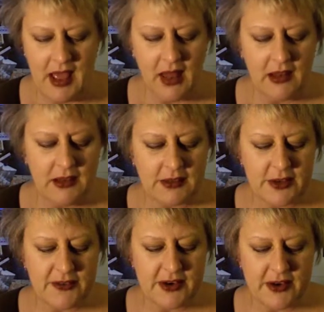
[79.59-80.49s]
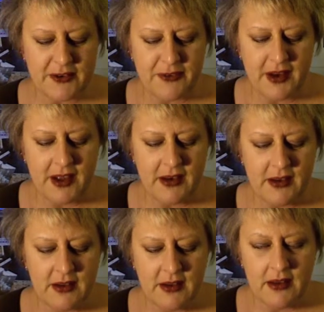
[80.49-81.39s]
Ella looked over at her friend.
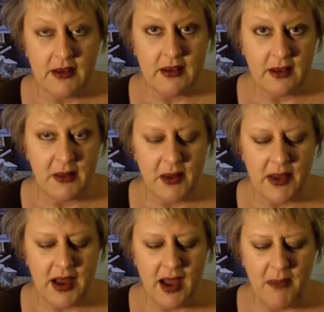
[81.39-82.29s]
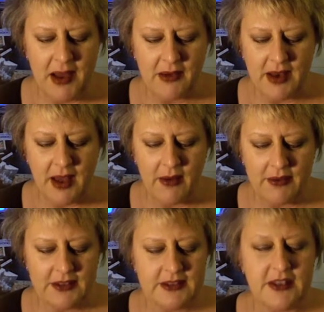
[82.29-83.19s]
You might want to hop out now.
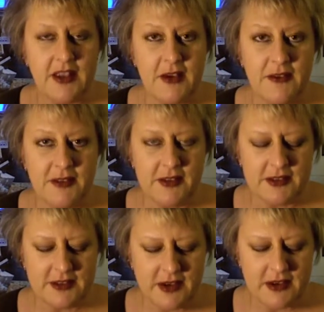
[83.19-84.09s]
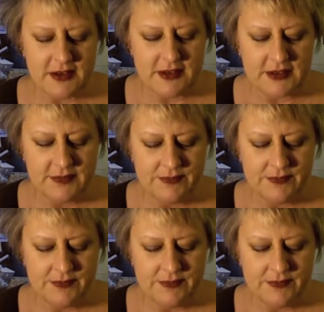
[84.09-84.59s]
This is the cue for the starters.